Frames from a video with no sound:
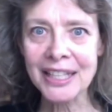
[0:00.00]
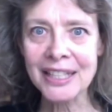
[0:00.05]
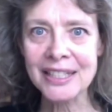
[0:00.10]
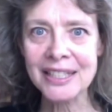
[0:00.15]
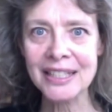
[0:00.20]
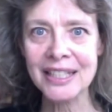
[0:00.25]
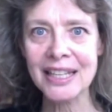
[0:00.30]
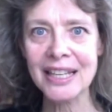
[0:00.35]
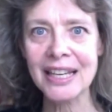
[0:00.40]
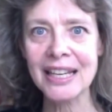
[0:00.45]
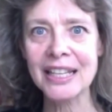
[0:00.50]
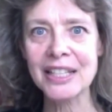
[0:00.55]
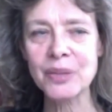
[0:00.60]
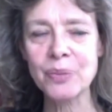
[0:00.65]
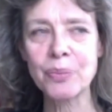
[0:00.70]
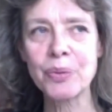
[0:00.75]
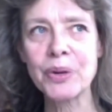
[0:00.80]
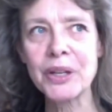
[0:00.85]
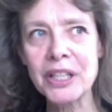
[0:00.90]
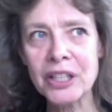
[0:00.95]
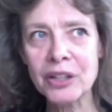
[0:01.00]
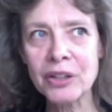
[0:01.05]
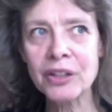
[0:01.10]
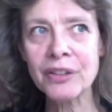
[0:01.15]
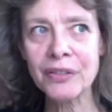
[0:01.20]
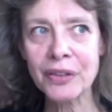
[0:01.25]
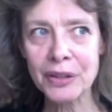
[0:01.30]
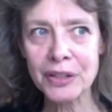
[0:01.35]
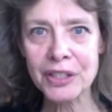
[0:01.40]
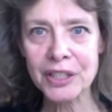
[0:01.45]
is pretty
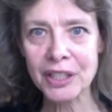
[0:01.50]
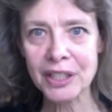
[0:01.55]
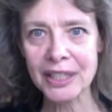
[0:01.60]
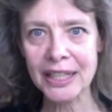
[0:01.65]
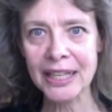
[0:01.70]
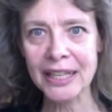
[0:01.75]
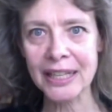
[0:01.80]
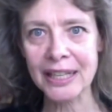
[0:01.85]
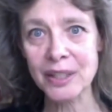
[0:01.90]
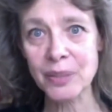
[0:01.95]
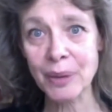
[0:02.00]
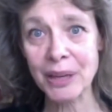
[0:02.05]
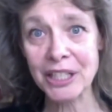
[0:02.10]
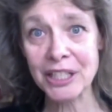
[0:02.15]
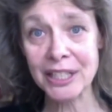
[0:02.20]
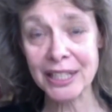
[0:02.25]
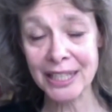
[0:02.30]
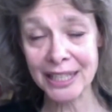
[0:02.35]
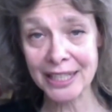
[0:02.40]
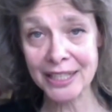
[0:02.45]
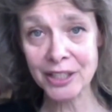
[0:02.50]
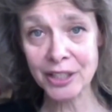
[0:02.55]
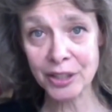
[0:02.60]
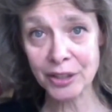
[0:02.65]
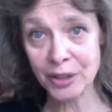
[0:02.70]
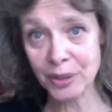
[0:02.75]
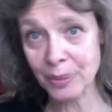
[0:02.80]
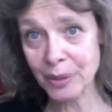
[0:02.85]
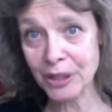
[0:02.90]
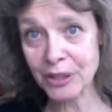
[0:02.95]
universal in especially
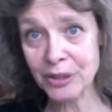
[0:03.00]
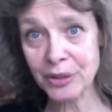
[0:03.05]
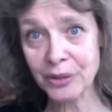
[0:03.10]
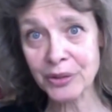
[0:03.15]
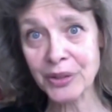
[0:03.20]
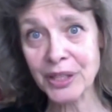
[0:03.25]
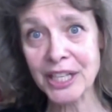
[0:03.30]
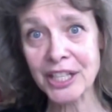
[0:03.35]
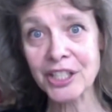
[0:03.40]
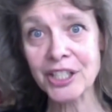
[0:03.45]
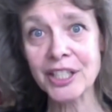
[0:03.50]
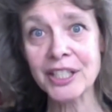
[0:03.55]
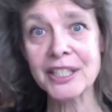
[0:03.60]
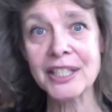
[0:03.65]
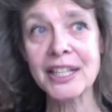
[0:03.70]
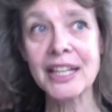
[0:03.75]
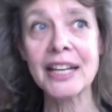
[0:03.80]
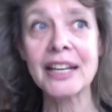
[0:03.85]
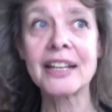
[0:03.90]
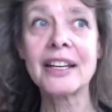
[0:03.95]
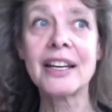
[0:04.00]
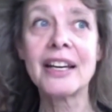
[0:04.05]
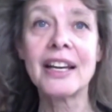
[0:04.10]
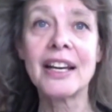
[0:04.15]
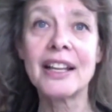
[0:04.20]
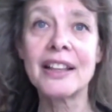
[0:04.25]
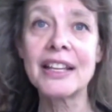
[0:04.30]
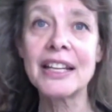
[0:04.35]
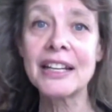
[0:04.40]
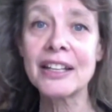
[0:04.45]
Eastern spiritual traditions that
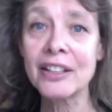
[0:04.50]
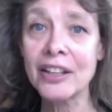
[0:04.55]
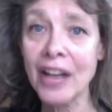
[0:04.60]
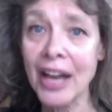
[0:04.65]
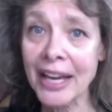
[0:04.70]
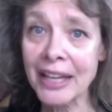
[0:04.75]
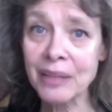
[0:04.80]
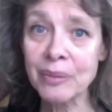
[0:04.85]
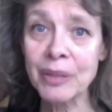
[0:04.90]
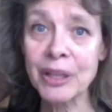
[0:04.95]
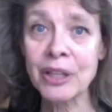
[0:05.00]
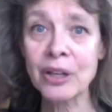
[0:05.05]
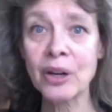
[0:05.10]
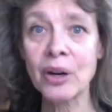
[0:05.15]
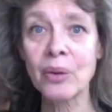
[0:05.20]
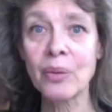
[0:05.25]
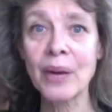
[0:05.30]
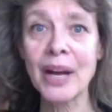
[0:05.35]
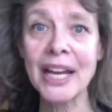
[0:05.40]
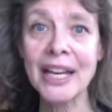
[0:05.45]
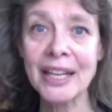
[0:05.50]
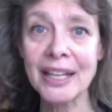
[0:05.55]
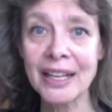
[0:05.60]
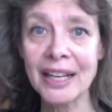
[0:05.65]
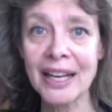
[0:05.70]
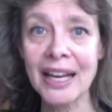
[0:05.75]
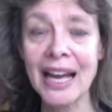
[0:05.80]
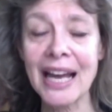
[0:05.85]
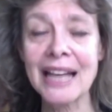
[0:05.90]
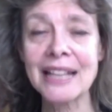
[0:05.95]
enlightenment or
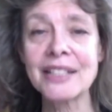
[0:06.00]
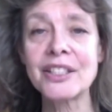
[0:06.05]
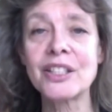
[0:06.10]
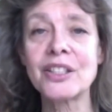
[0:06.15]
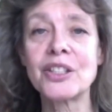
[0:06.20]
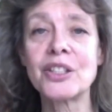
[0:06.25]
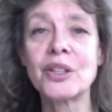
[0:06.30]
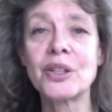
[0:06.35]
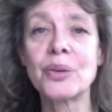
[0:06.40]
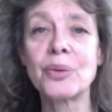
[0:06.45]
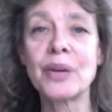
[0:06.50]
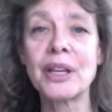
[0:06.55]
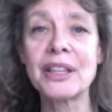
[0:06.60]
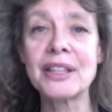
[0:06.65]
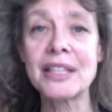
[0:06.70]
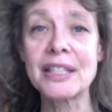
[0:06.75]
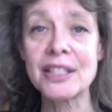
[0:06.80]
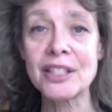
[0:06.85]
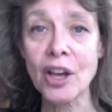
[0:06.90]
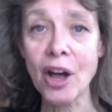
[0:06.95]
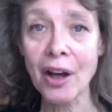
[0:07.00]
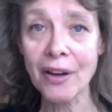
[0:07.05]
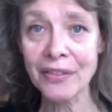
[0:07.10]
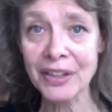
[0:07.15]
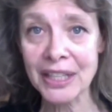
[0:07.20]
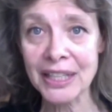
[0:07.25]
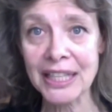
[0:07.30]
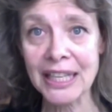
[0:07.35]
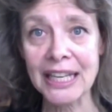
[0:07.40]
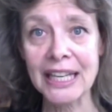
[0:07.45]
awakening has to do with
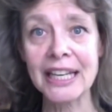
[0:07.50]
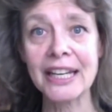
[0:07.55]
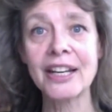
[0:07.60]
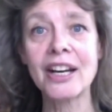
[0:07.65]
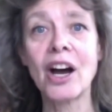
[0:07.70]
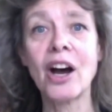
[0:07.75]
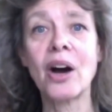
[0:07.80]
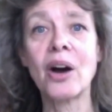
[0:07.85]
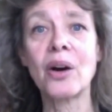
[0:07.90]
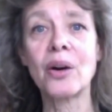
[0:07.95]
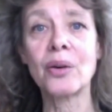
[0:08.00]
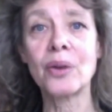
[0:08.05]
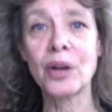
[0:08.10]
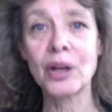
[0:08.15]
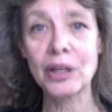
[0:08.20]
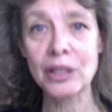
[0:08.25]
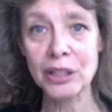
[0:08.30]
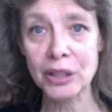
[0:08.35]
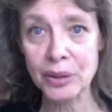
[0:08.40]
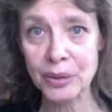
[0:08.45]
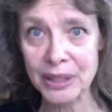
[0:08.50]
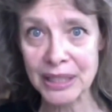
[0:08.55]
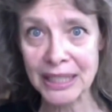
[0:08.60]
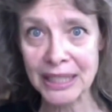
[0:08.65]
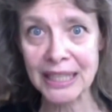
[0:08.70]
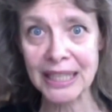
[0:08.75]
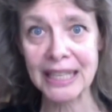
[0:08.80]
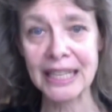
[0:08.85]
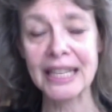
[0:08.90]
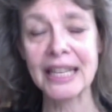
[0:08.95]
dissolving the ego or
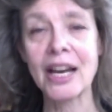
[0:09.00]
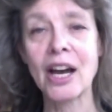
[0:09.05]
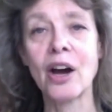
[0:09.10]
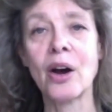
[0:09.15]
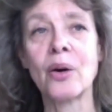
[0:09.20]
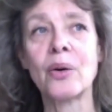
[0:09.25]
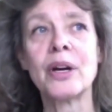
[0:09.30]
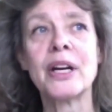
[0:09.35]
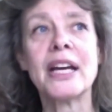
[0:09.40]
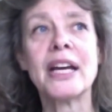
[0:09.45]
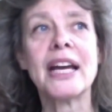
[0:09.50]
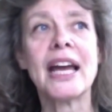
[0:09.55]
losing the ego